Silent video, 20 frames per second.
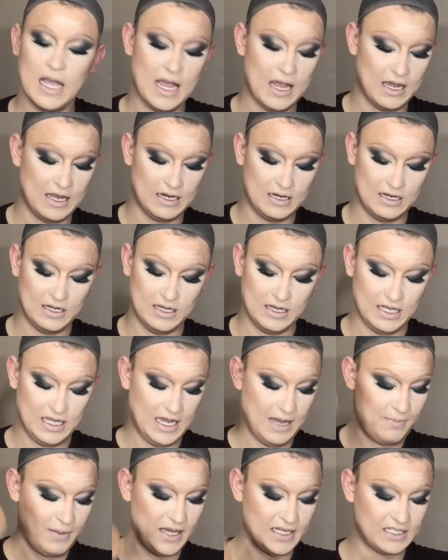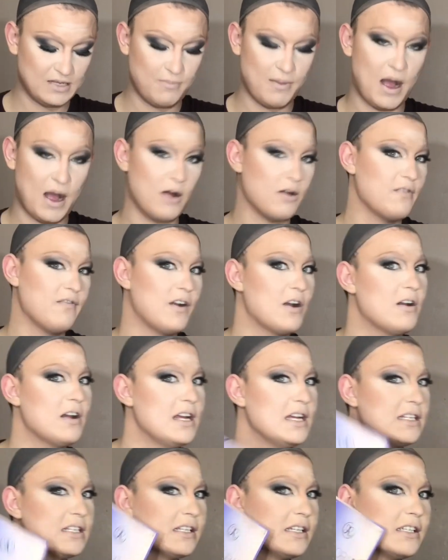And it picks up powder
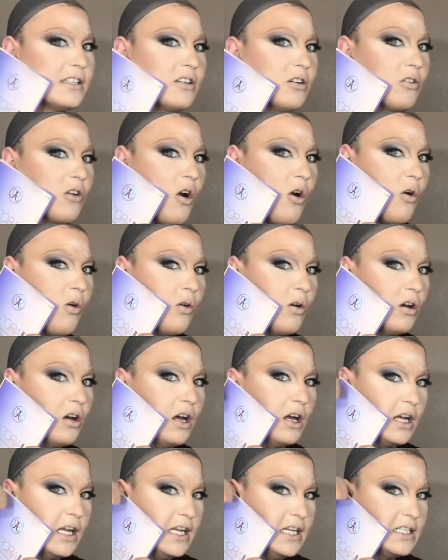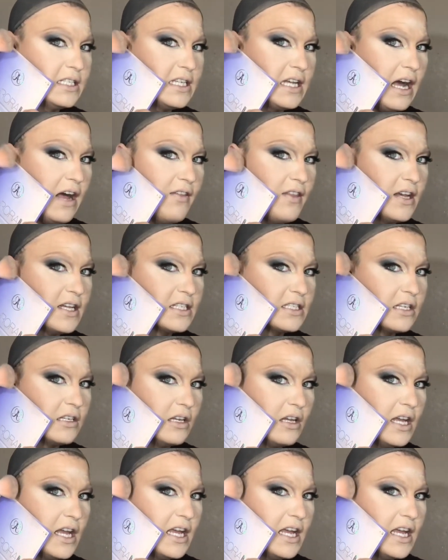very easily, so go easy on this.